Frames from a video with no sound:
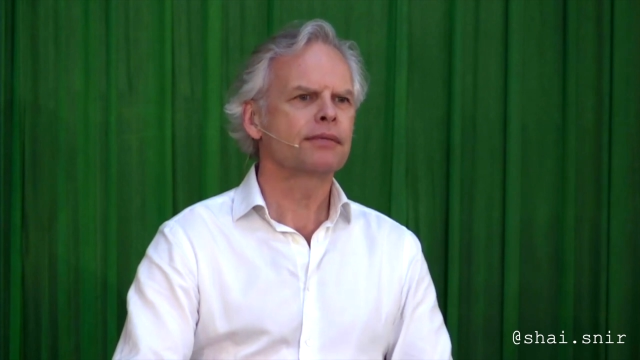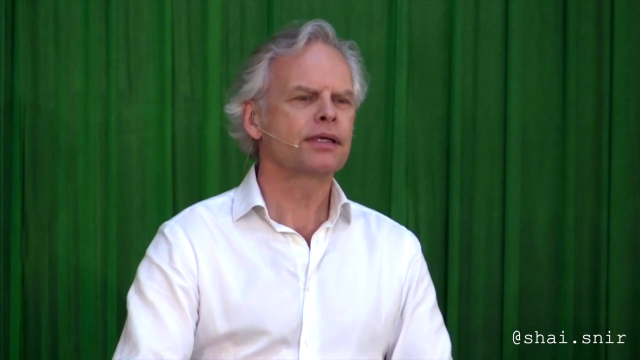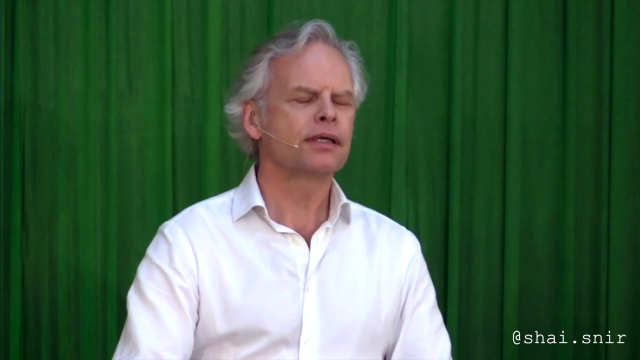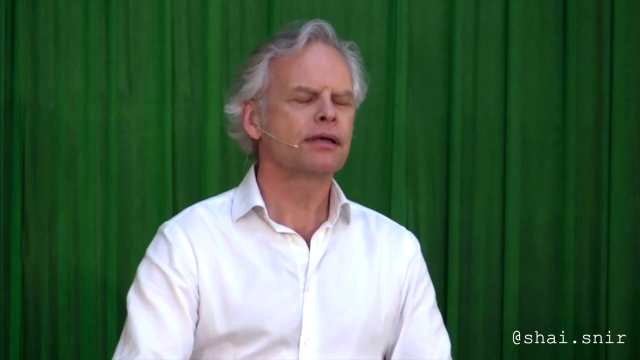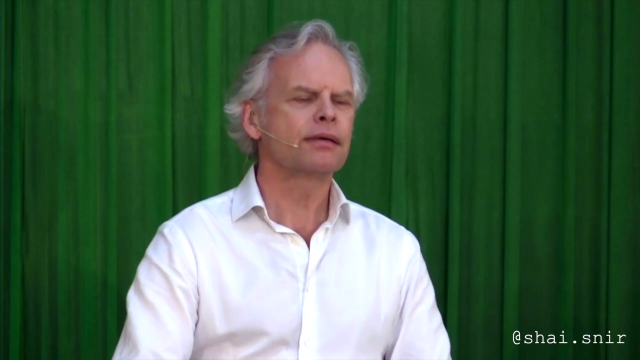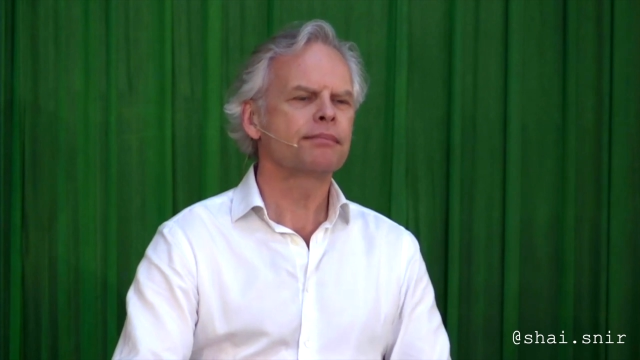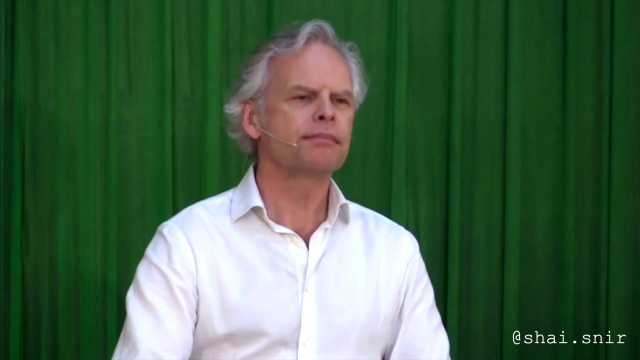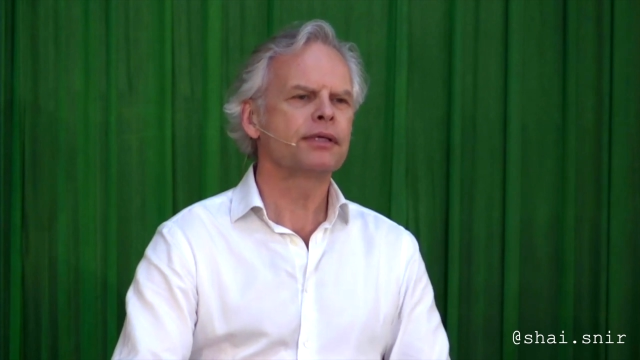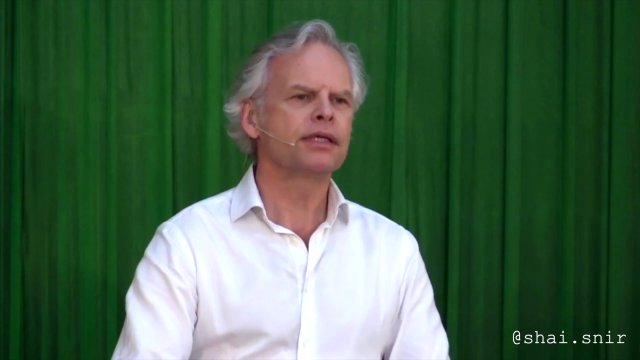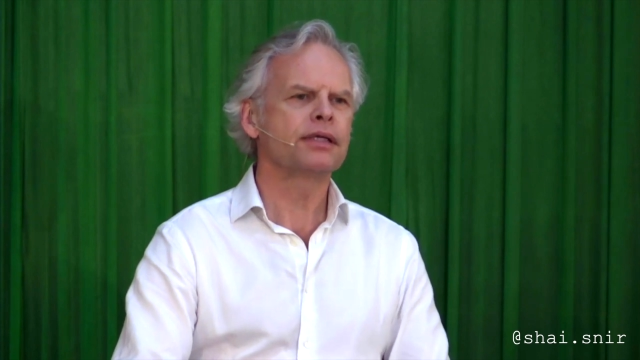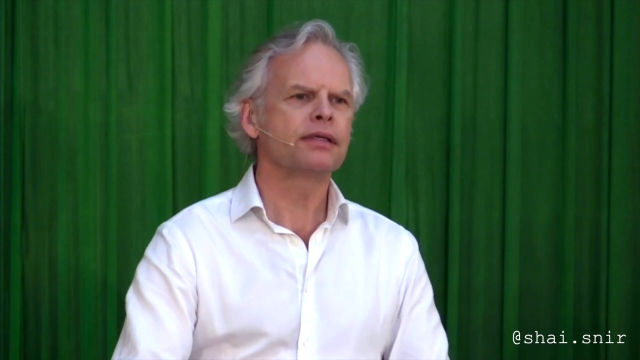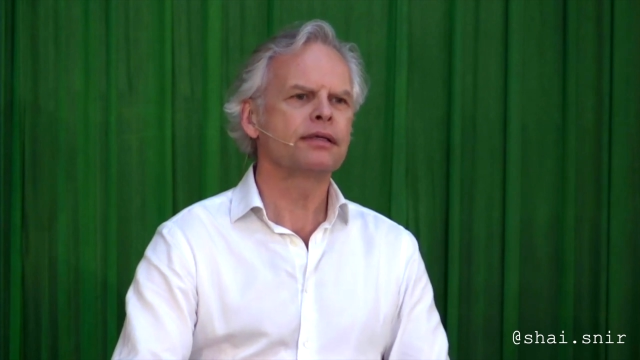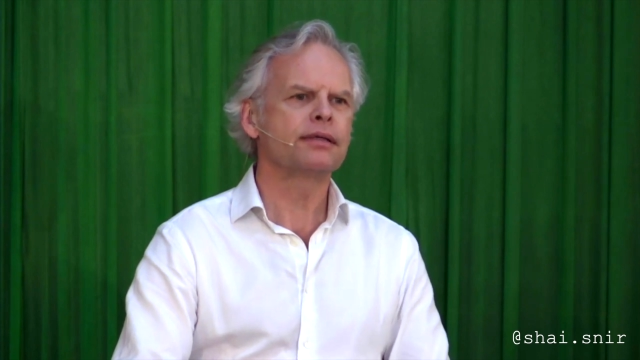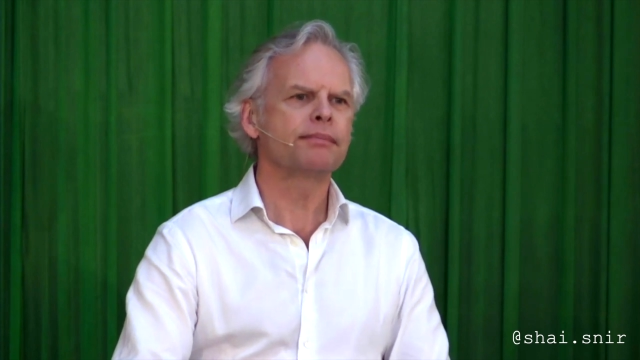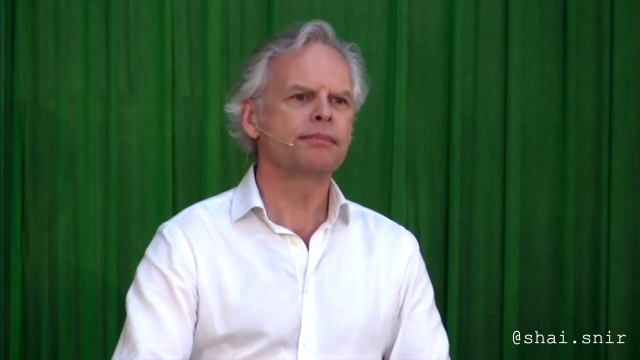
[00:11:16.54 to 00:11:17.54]
By not
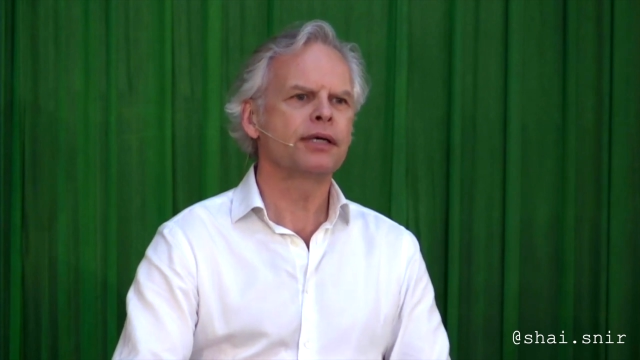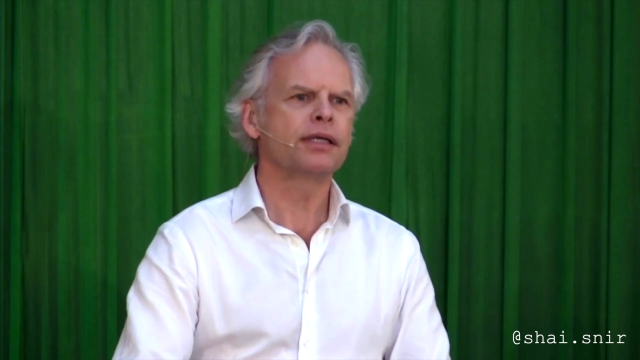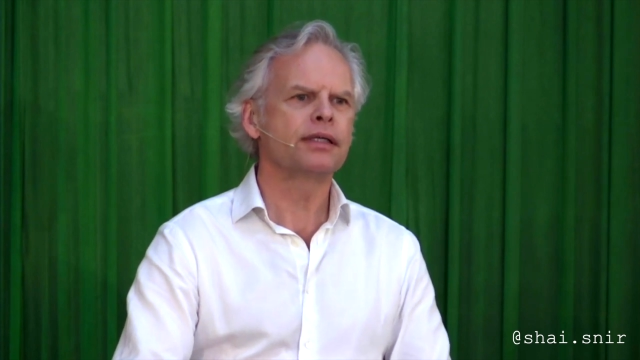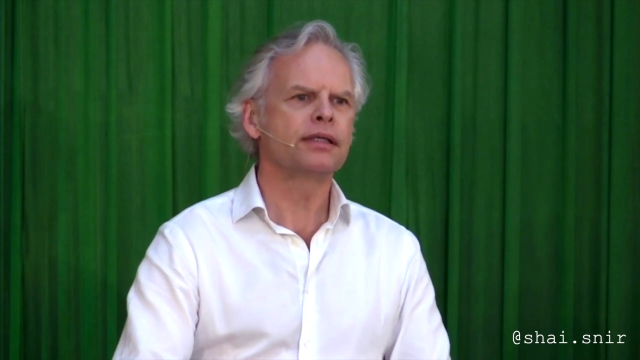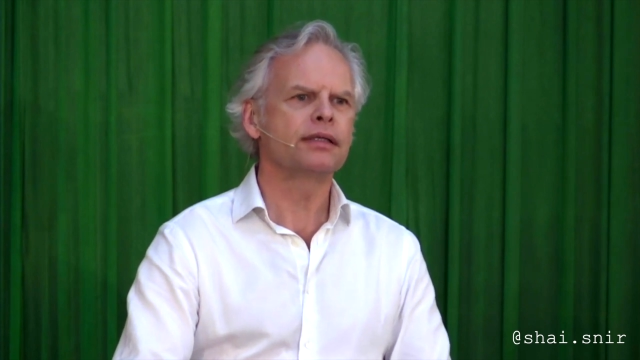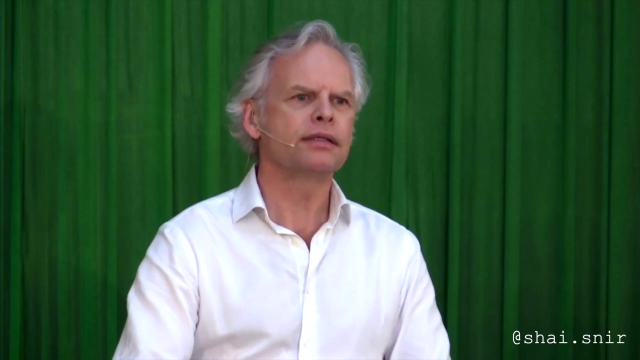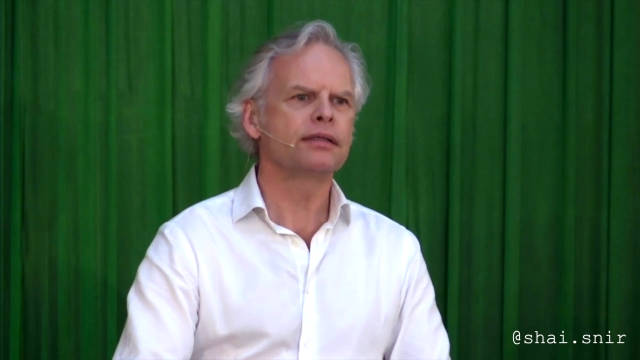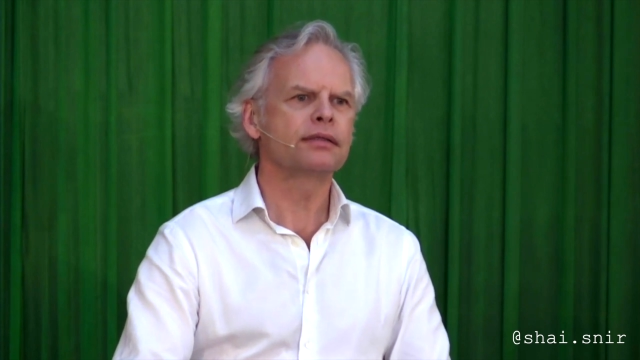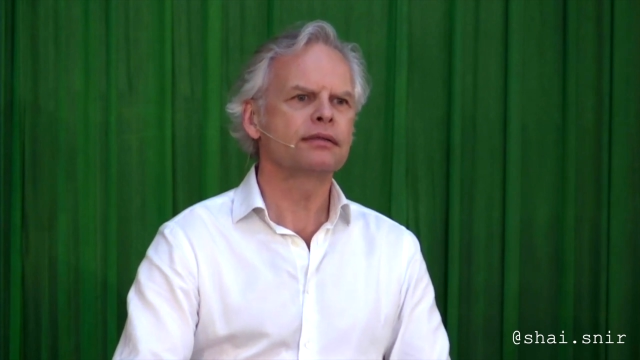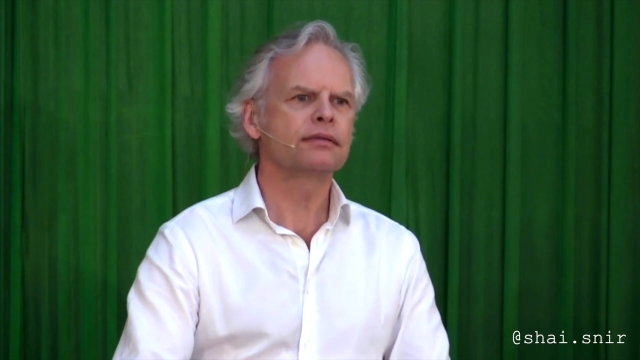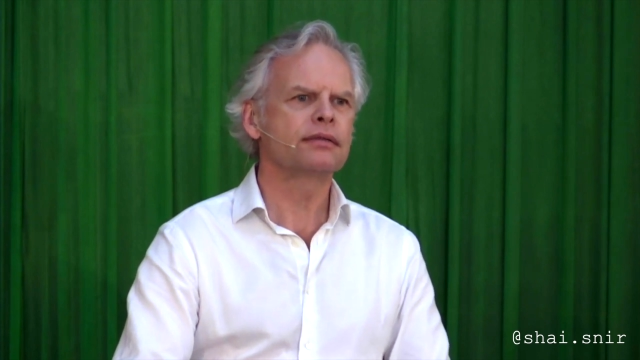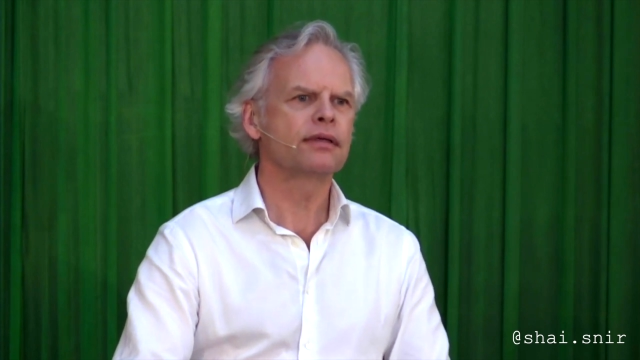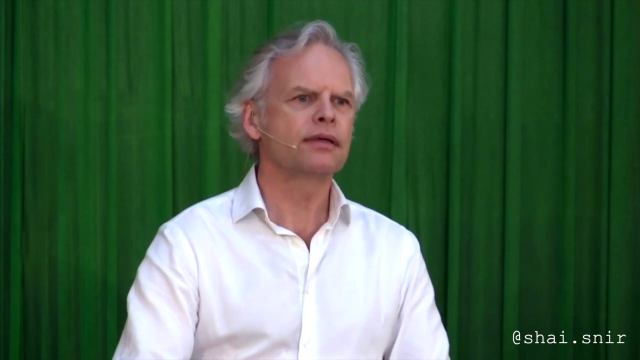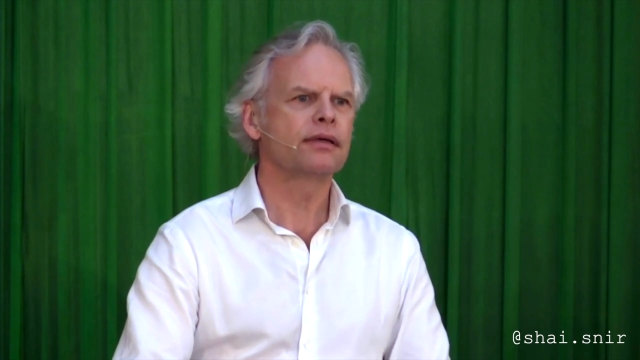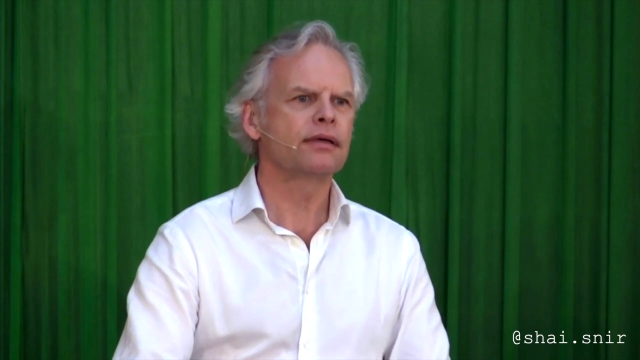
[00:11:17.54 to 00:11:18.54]
being dependent
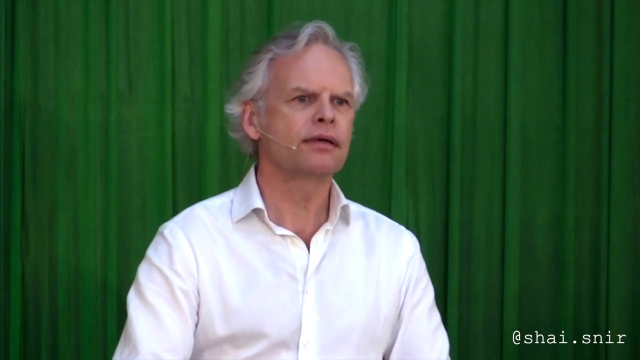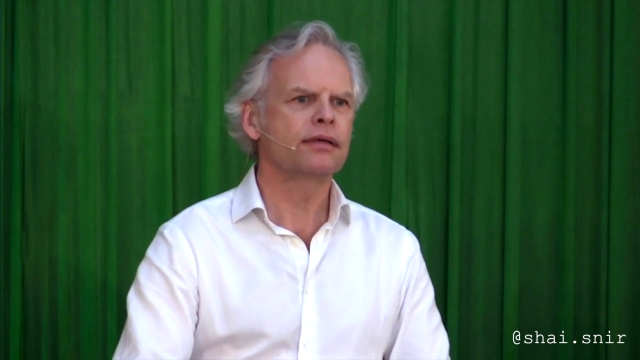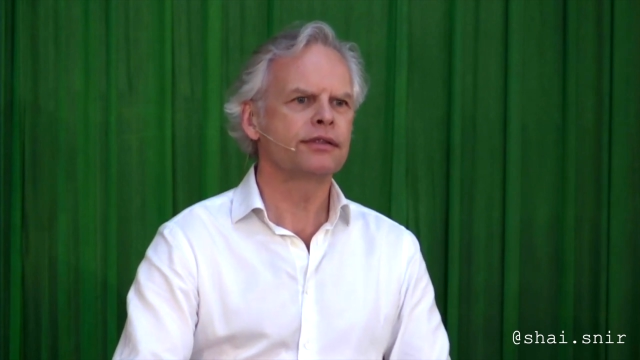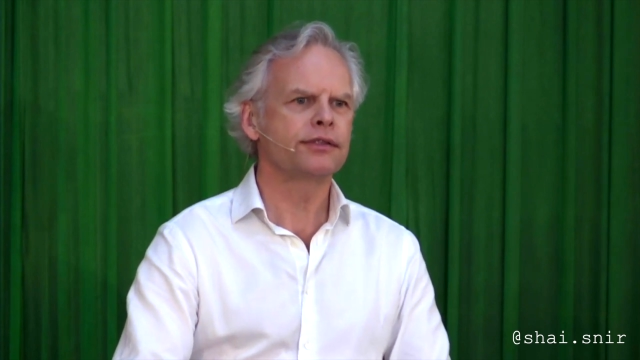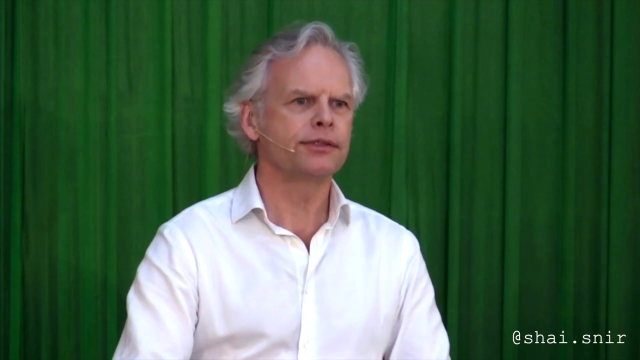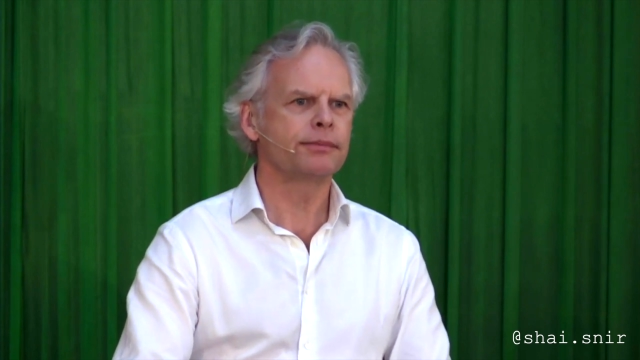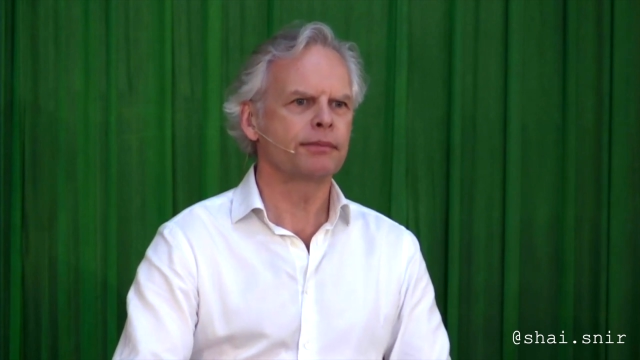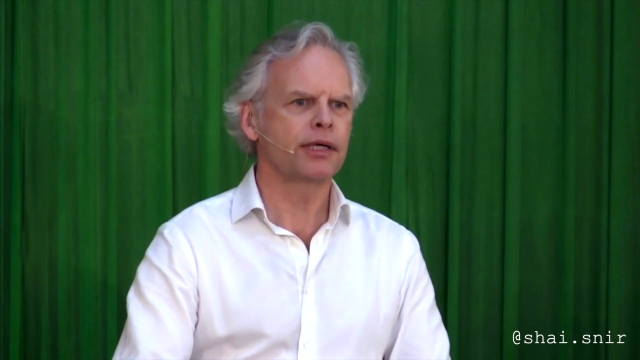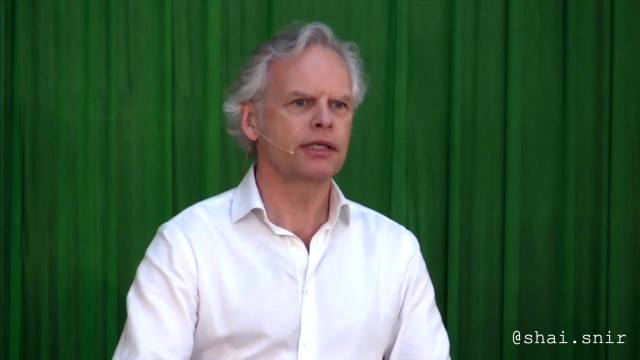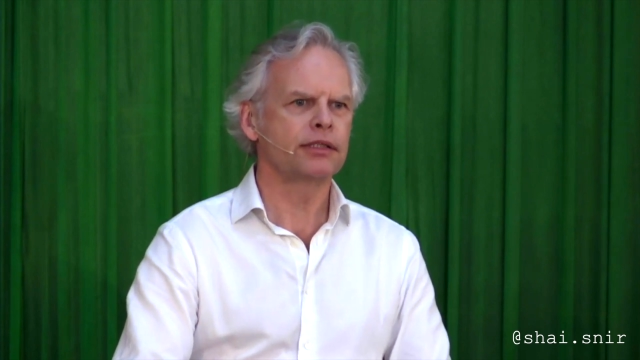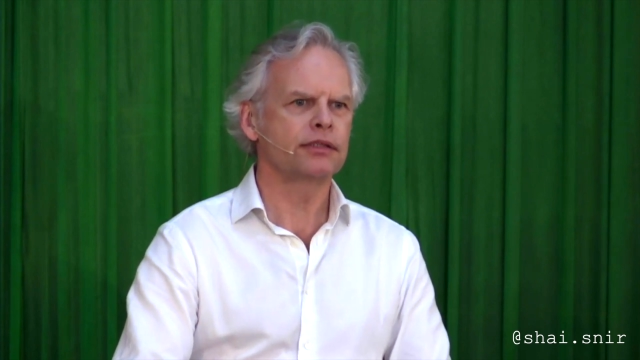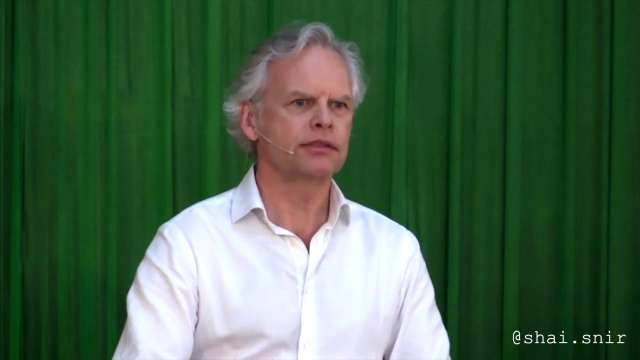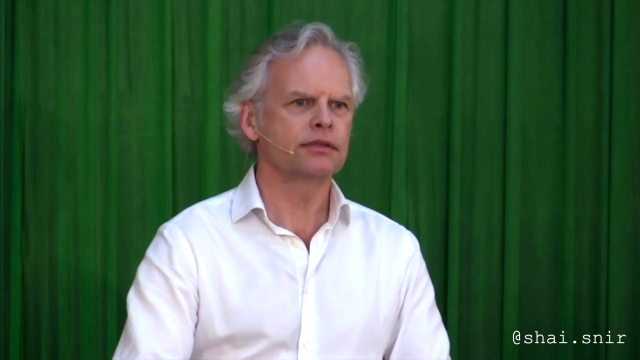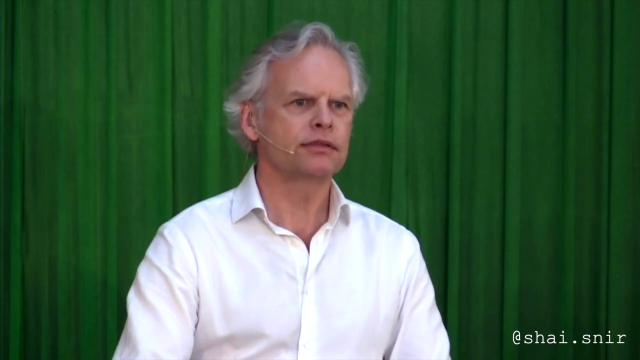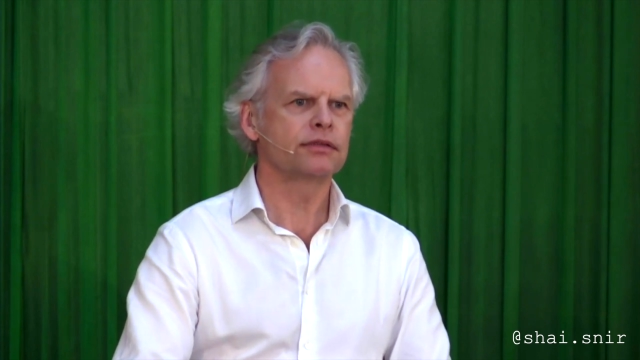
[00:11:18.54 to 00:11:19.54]
on your
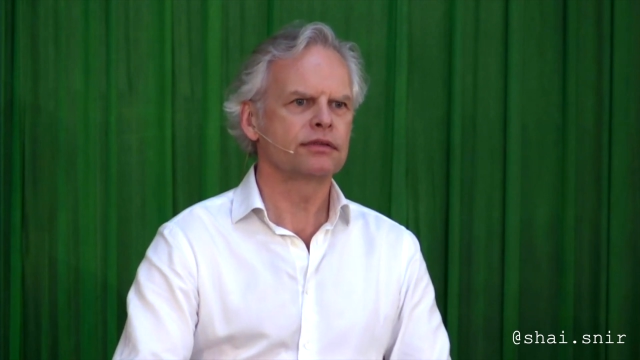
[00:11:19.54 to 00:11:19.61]
mind